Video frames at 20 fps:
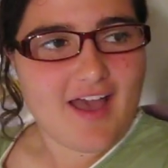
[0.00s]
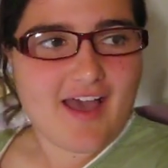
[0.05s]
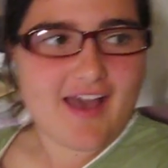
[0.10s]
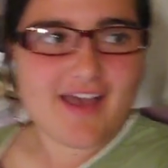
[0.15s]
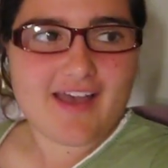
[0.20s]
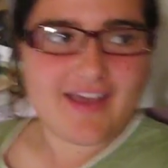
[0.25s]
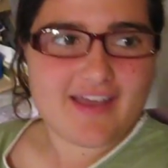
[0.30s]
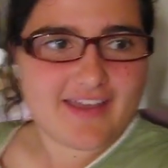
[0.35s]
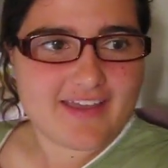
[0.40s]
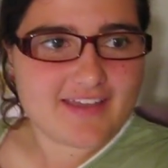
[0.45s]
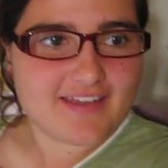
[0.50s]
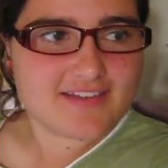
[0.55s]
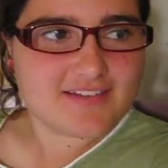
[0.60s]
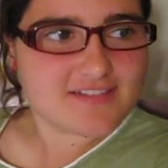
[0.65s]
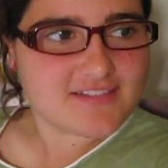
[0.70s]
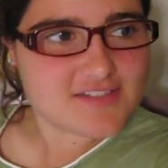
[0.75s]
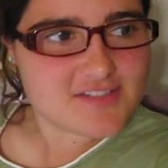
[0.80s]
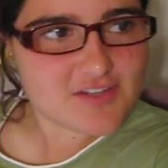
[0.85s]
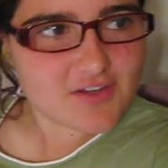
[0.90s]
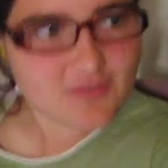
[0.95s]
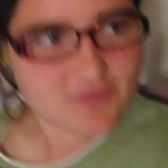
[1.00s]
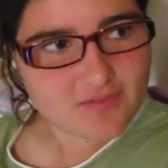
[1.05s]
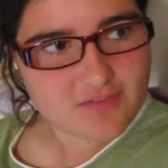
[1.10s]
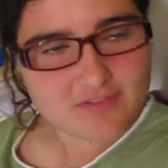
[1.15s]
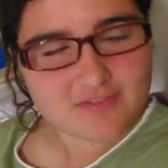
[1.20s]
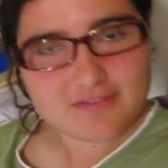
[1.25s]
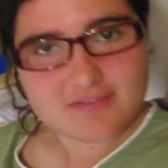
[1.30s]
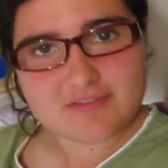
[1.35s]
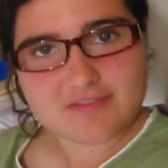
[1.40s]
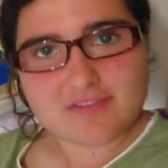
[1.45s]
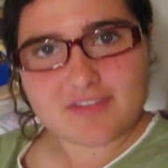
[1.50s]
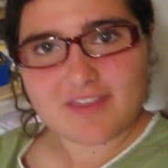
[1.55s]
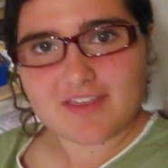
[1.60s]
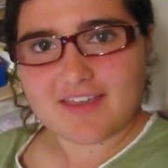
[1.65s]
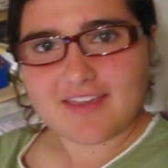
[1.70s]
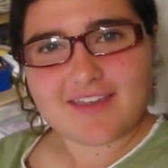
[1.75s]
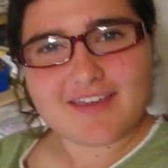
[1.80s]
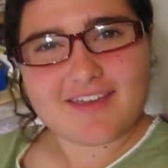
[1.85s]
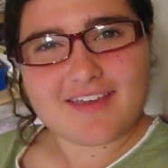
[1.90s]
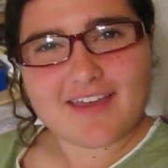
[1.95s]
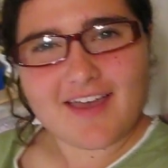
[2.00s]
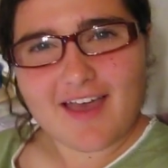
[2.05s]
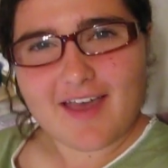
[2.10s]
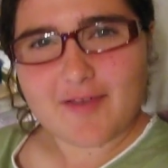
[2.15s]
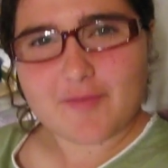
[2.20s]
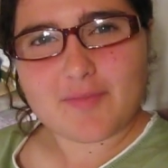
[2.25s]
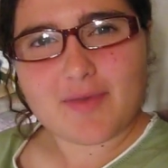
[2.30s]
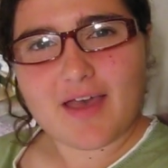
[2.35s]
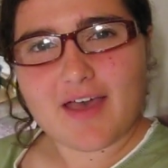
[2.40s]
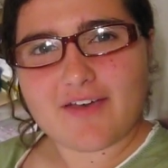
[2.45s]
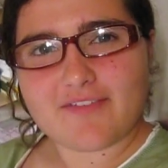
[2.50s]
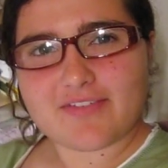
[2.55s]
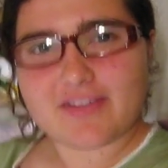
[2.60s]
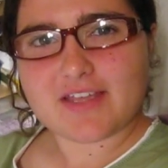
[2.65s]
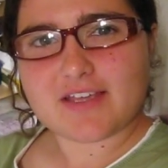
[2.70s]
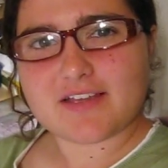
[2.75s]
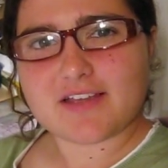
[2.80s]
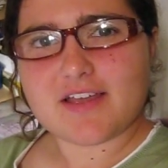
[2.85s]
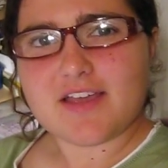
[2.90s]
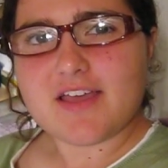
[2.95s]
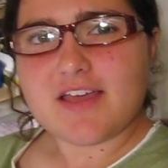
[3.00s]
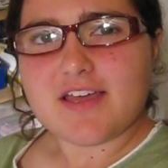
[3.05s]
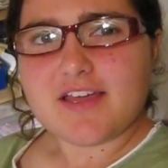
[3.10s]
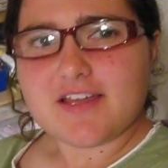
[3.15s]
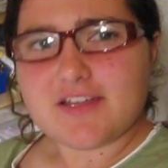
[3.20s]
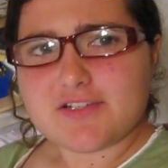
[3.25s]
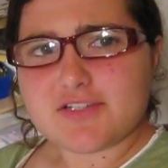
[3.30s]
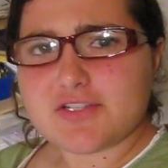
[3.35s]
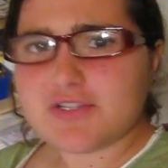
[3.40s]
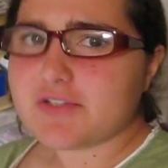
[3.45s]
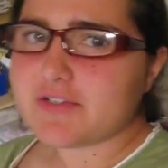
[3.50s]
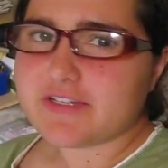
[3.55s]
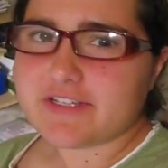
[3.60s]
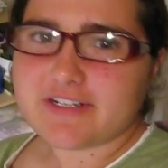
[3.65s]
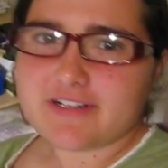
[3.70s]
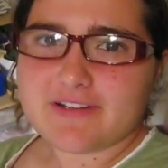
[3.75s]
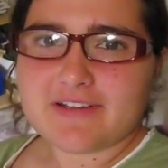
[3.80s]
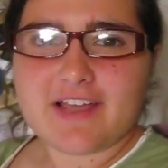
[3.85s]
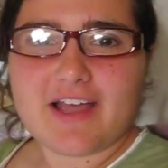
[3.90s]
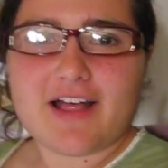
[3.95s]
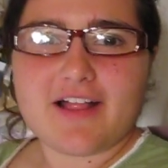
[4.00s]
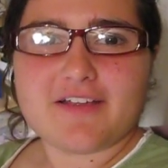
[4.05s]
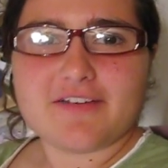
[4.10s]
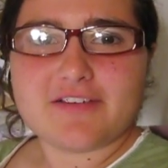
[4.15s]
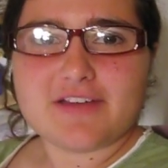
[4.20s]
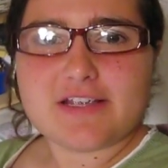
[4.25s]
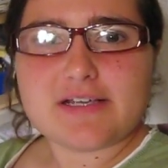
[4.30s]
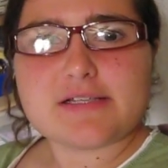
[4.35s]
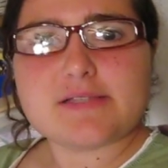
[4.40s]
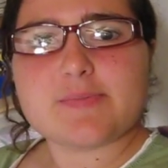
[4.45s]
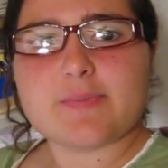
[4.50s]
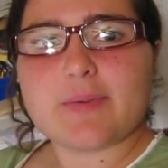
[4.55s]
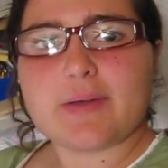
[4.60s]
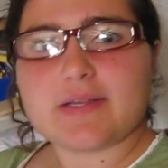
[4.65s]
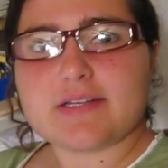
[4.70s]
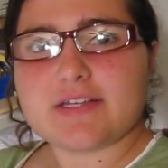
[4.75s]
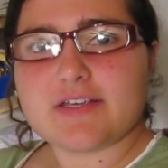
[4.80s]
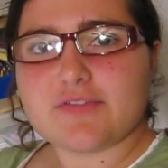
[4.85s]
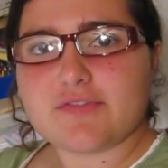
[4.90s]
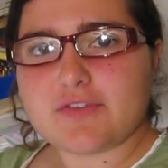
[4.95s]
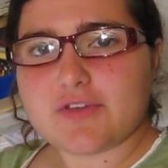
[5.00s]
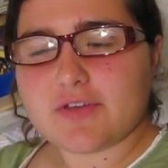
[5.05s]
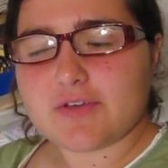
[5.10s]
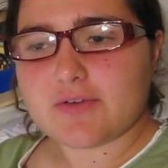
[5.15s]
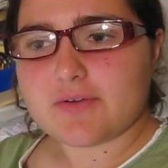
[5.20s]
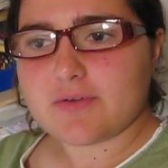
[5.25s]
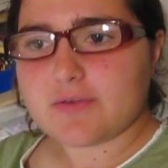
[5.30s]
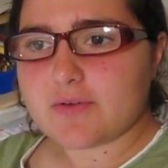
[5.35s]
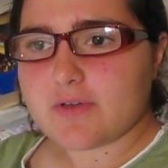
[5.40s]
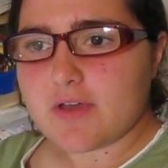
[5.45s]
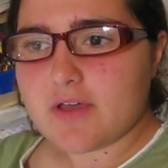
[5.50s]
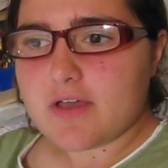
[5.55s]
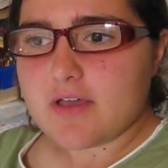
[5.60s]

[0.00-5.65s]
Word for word: I don't think I'm having too little calories but if you